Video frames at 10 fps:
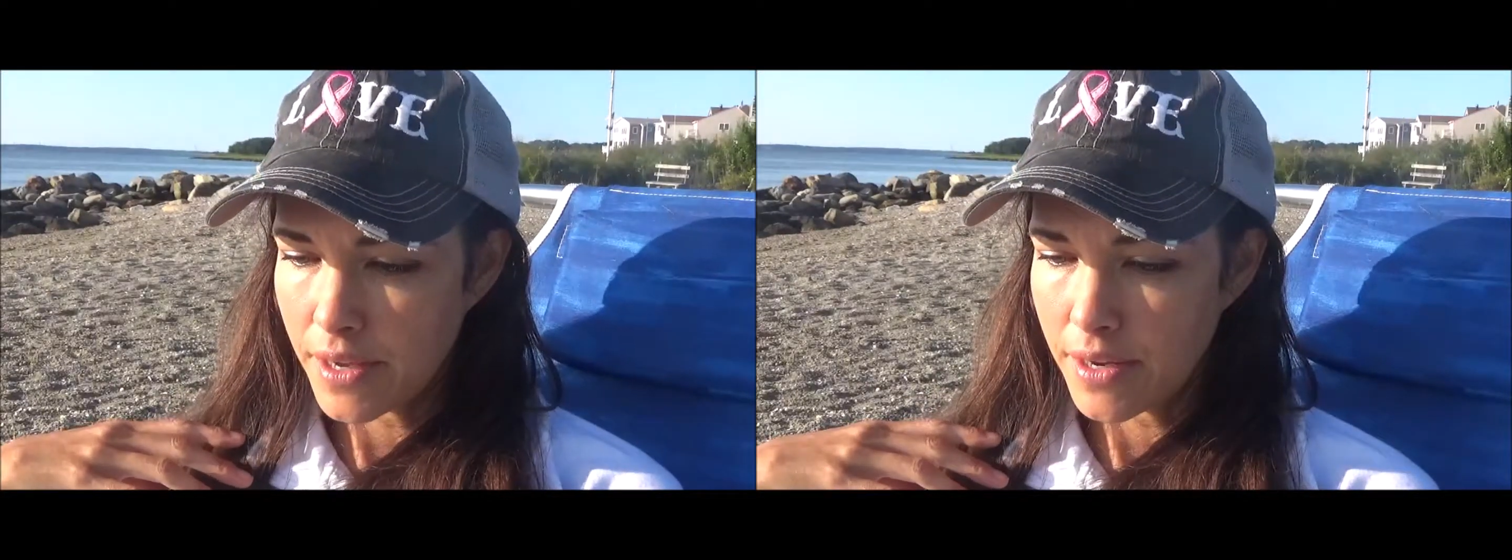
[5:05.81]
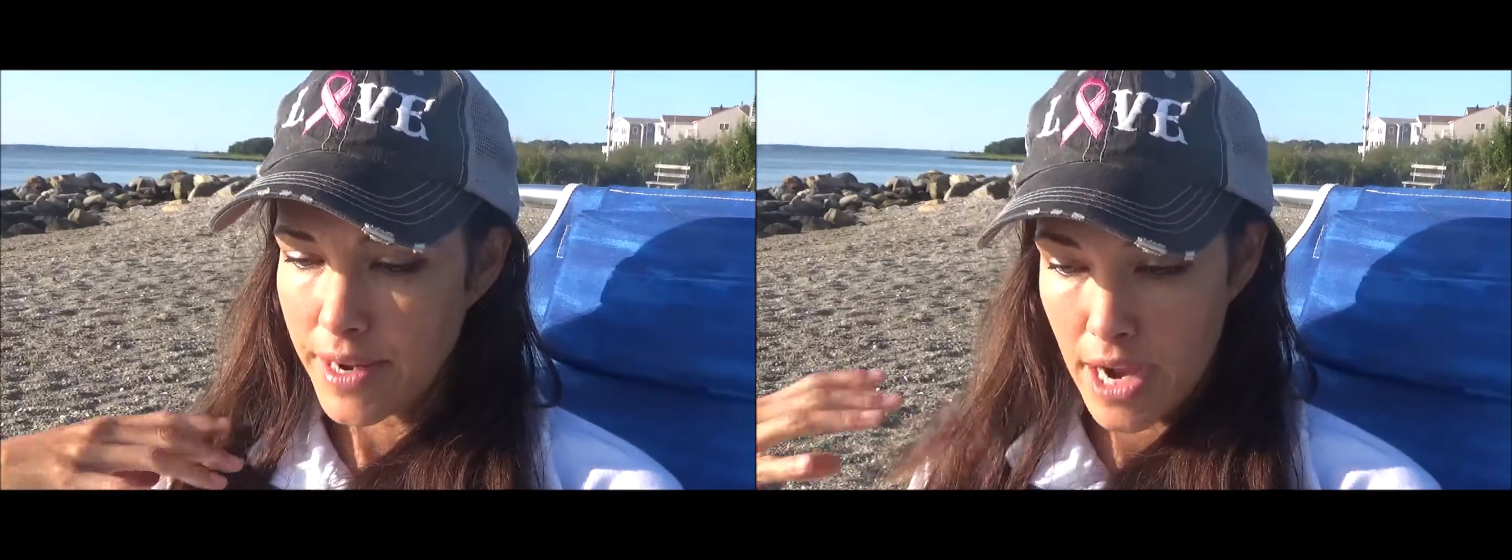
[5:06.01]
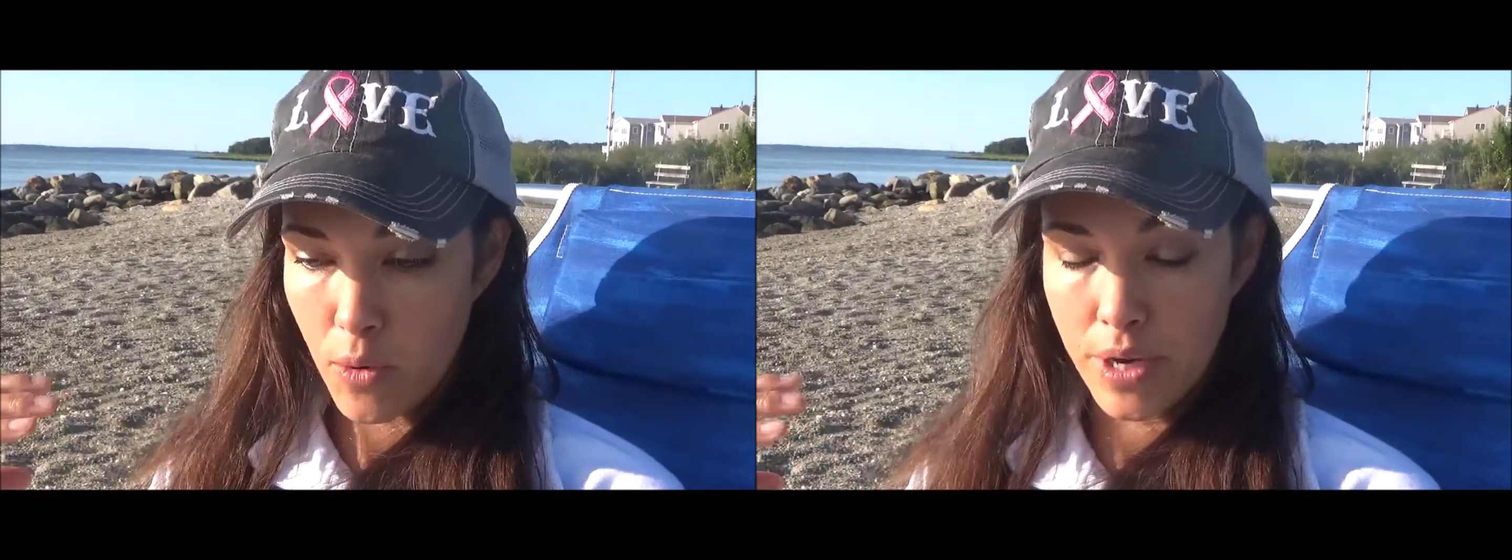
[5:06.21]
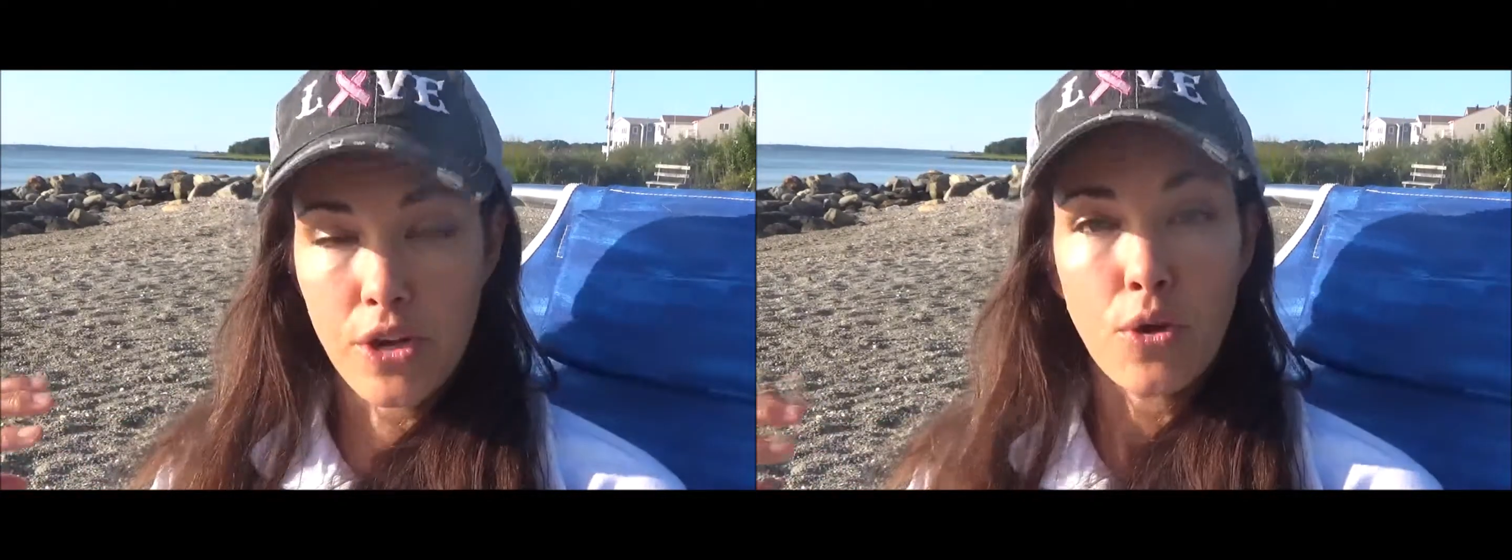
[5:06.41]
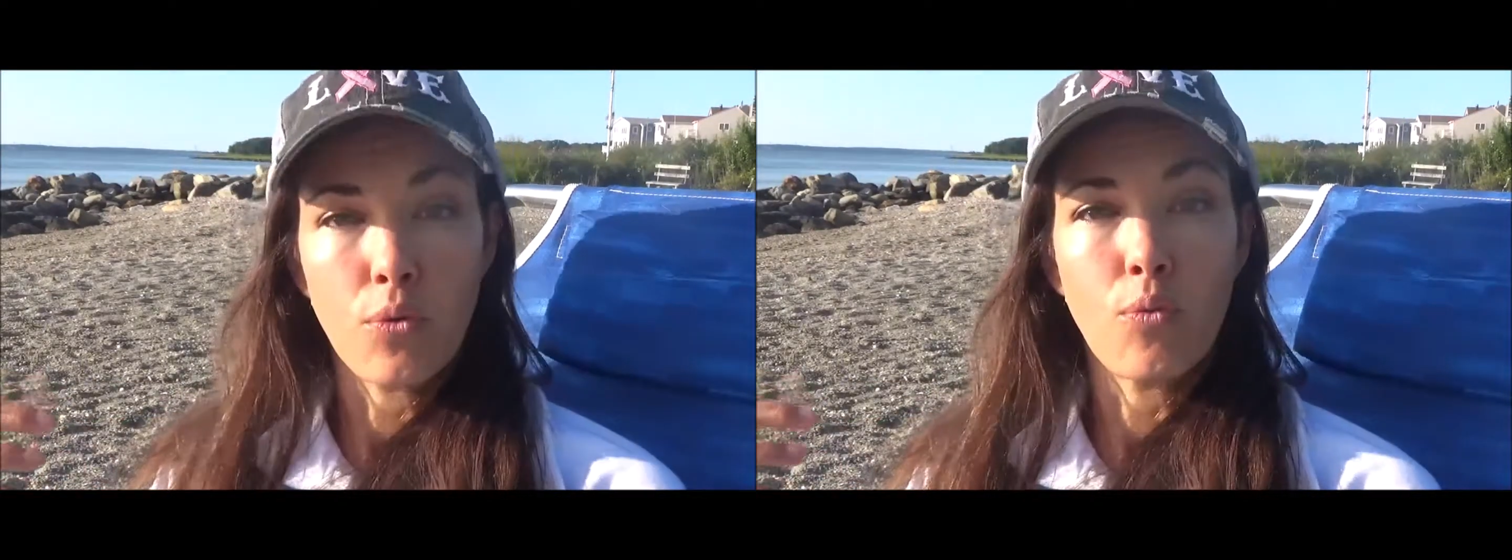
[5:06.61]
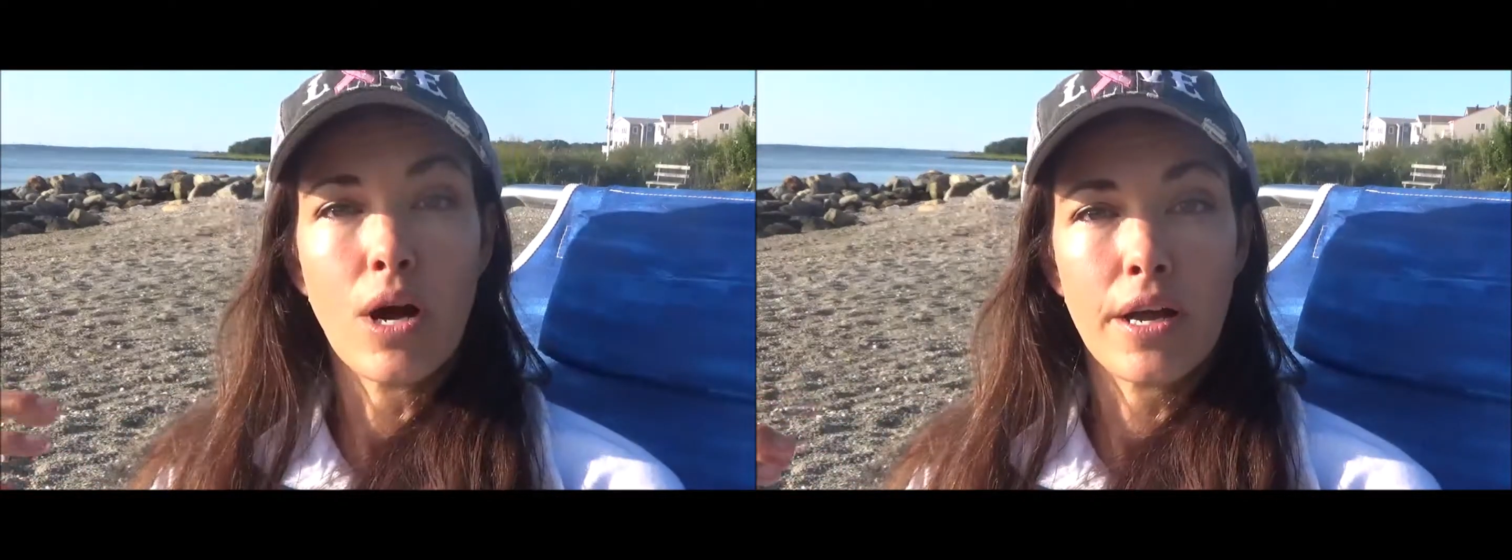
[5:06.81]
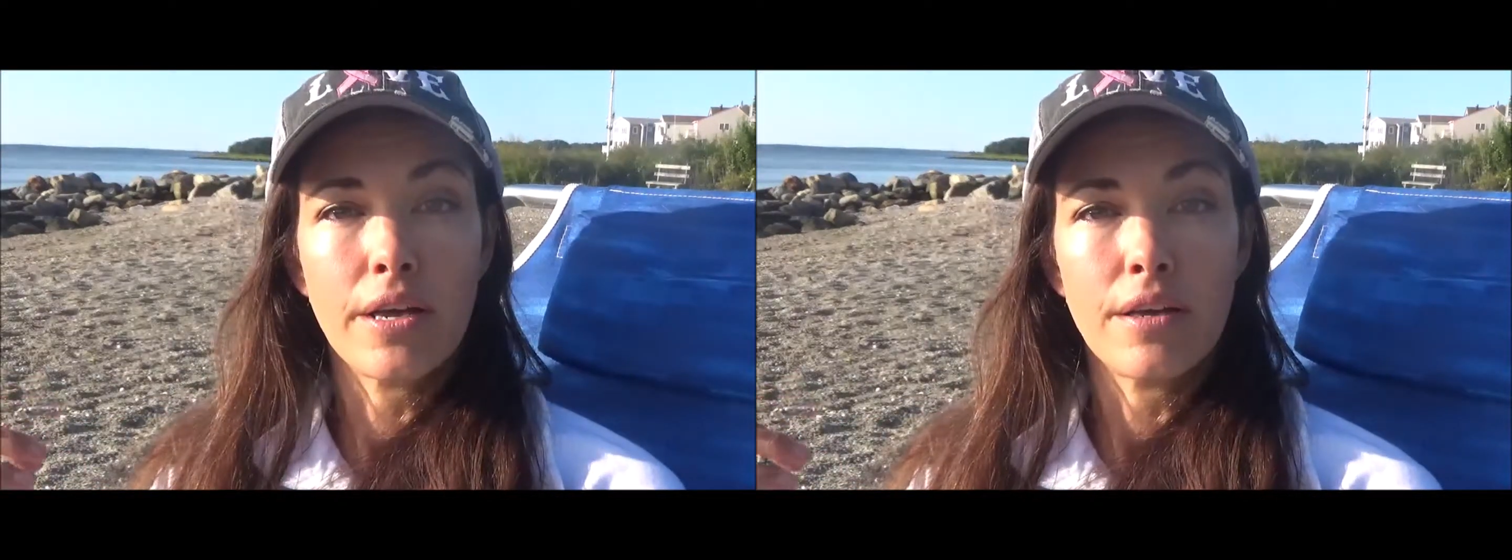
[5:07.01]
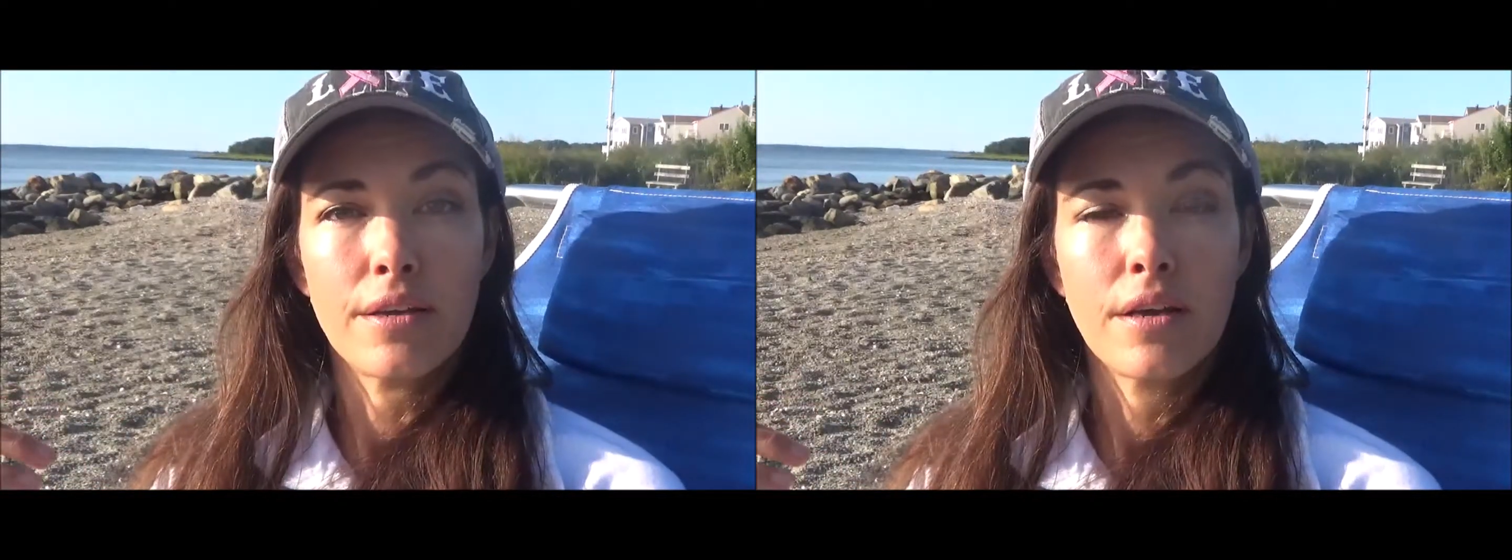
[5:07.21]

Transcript: now I know why